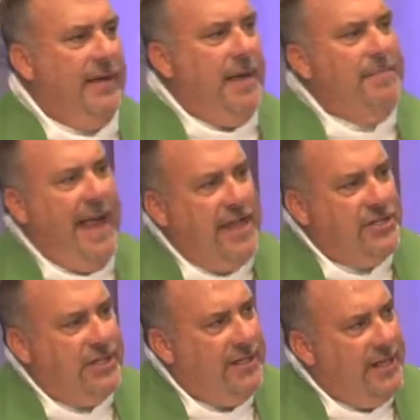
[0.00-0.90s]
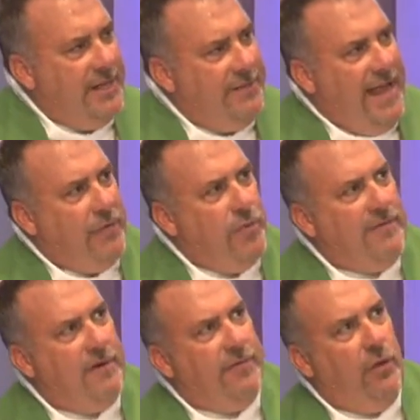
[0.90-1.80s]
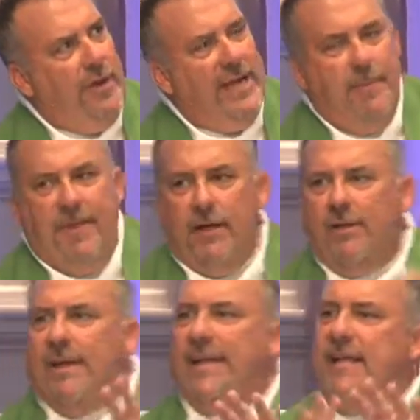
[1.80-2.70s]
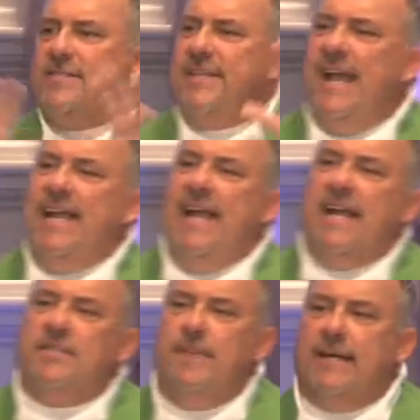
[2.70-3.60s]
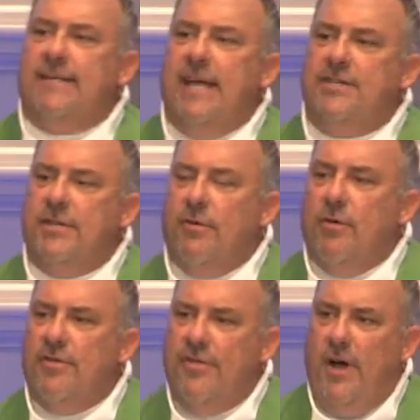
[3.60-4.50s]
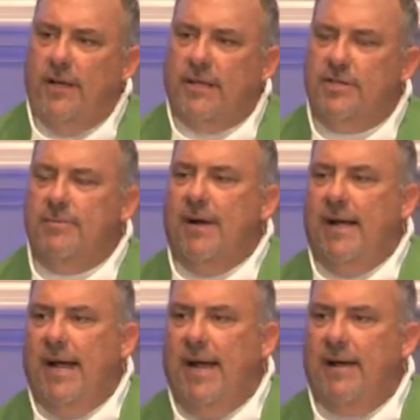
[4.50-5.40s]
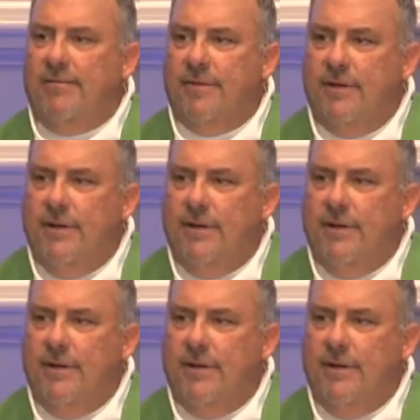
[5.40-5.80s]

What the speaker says: Imagine that river flowing uphill against any expectation or thought that you might have.